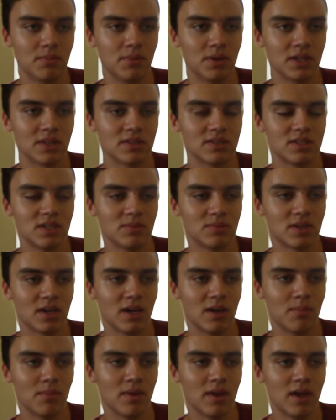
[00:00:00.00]
but at the same
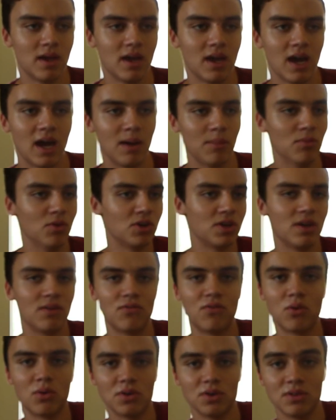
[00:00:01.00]
time I'm looking
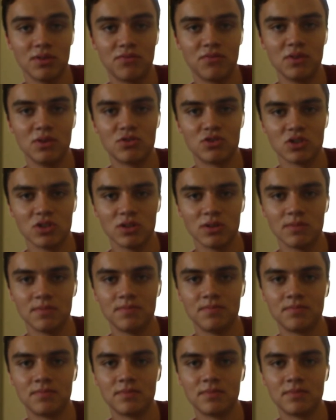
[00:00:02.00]
forward to the future,